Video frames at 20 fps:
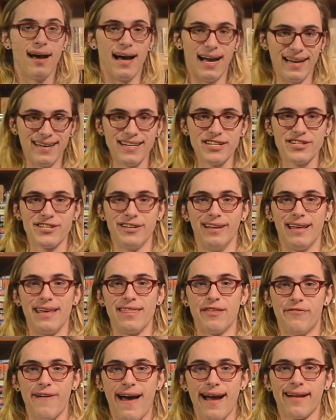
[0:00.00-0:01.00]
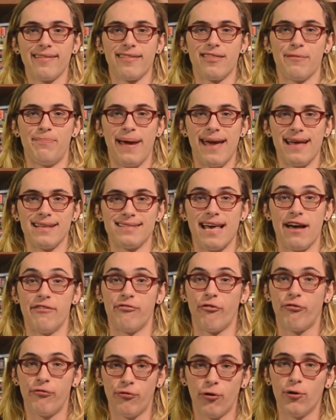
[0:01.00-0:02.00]
Additionally, the fact that the pants have
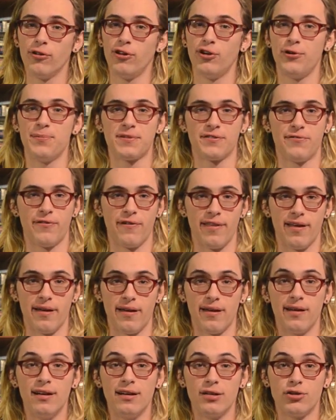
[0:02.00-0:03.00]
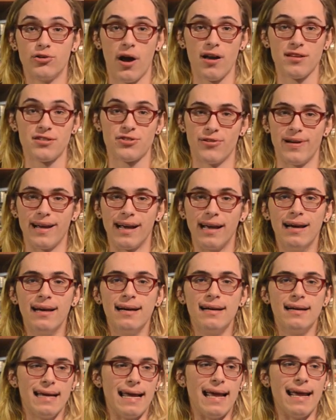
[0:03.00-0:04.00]
four loops for the drawstring
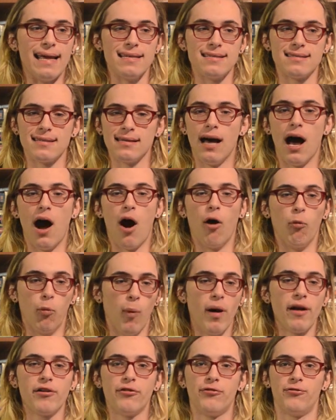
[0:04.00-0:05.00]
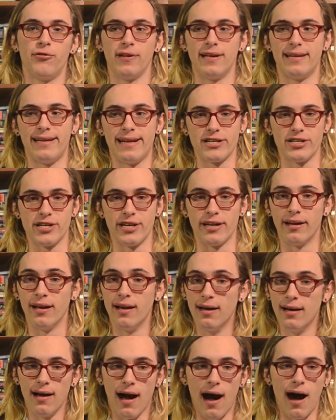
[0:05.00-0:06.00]
is a wonderful addition.
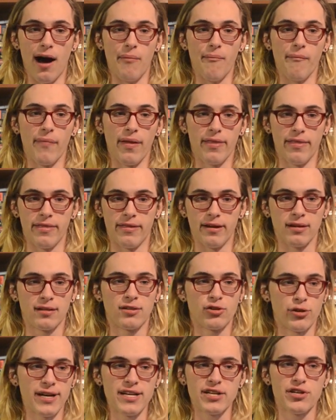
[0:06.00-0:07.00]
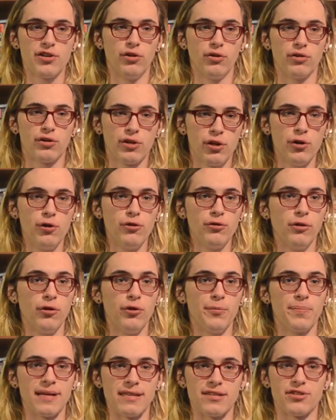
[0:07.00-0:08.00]
The traditional
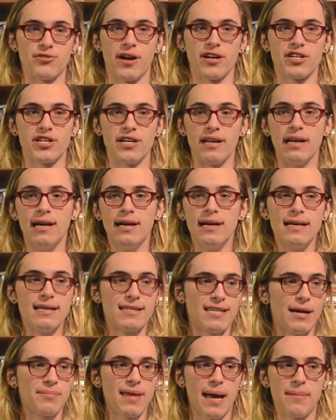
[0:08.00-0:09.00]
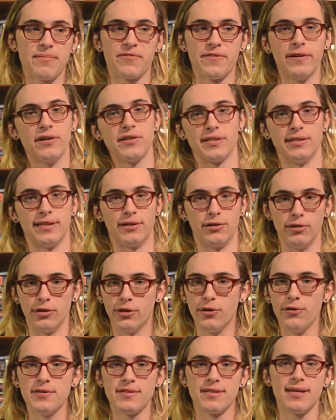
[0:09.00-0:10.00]
two-loop construction sometimes feels a little
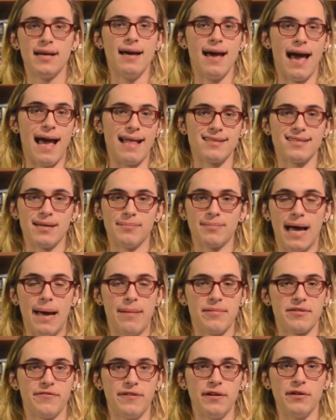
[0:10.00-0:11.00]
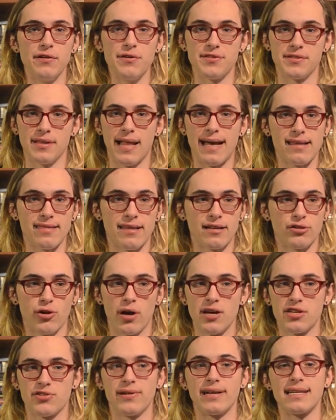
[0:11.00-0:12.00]
loose and sometimes feels like the
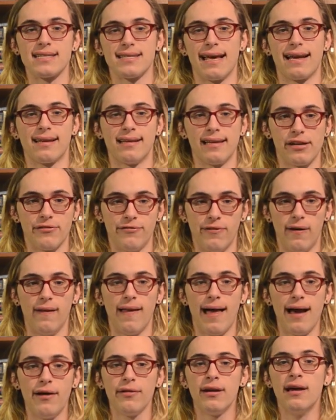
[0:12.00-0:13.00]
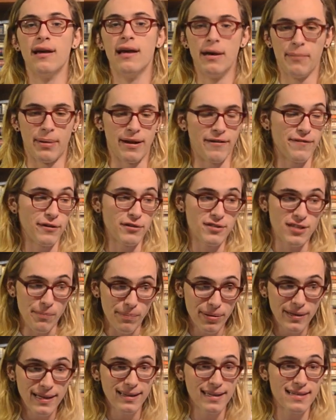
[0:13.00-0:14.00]
drawstring is likely to fall out, but it feels
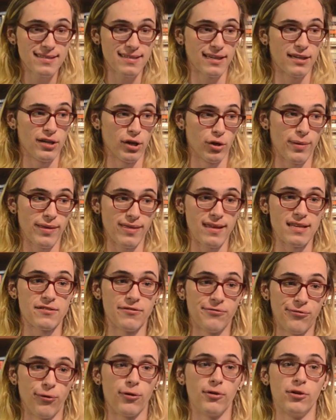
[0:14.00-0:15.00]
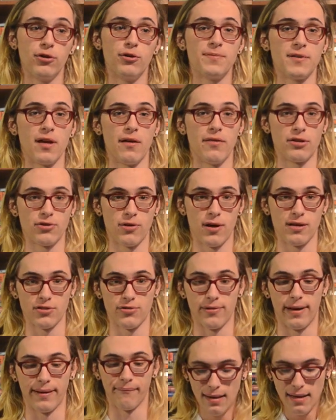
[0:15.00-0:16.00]
completely secure with these four loops on the
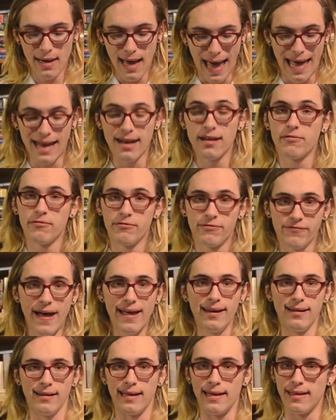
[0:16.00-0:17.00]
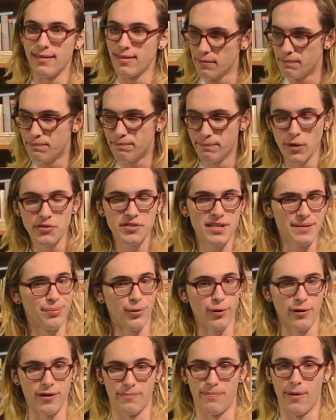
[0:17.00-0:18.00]
drawstring. And finally, the most
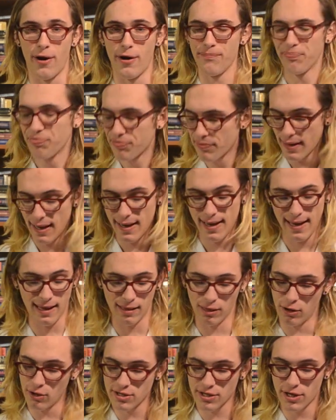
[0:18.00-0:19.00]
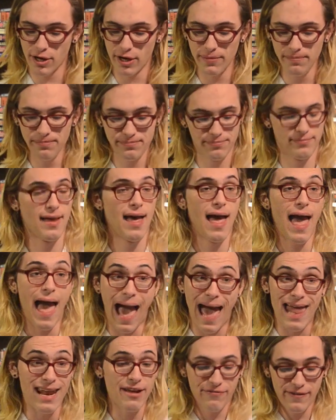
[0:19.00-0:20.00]
important part, it looks good
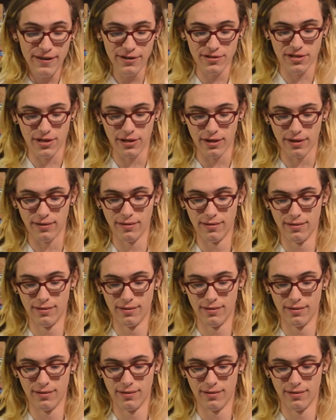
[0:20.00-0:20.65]
and it feels good.